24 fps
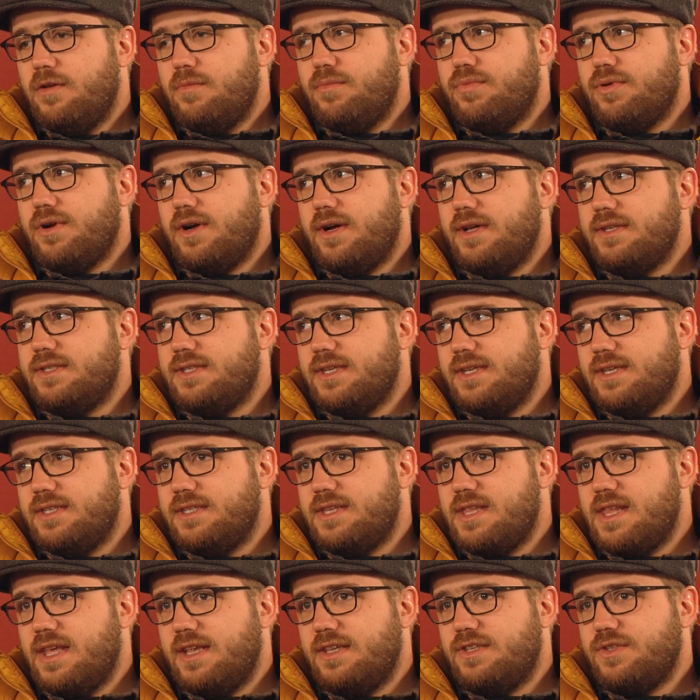
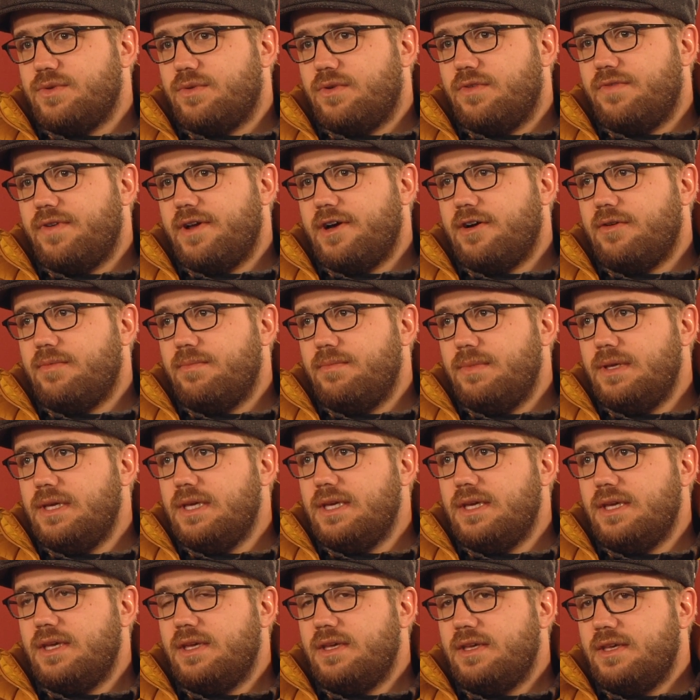process that sort of help
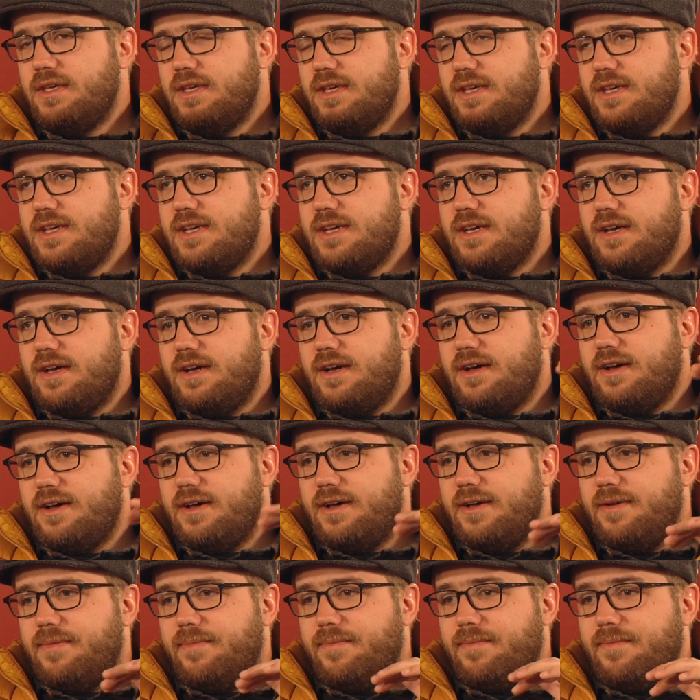me
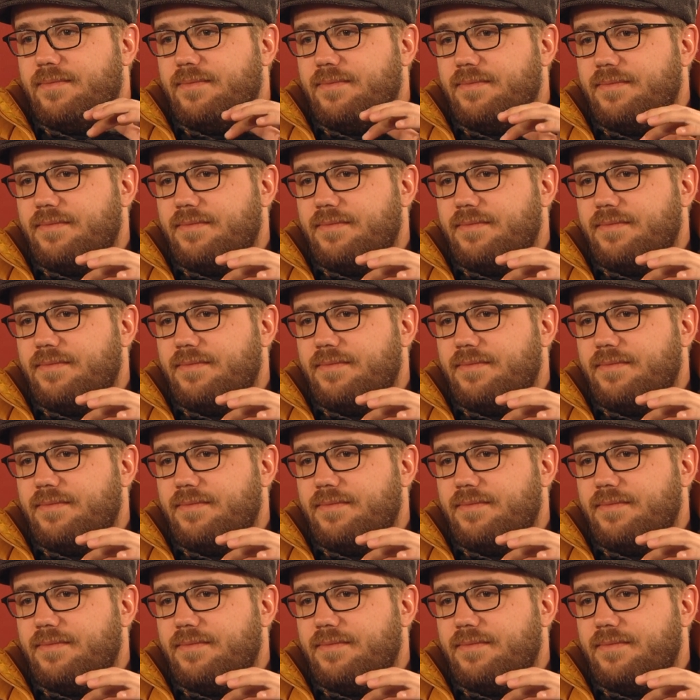kind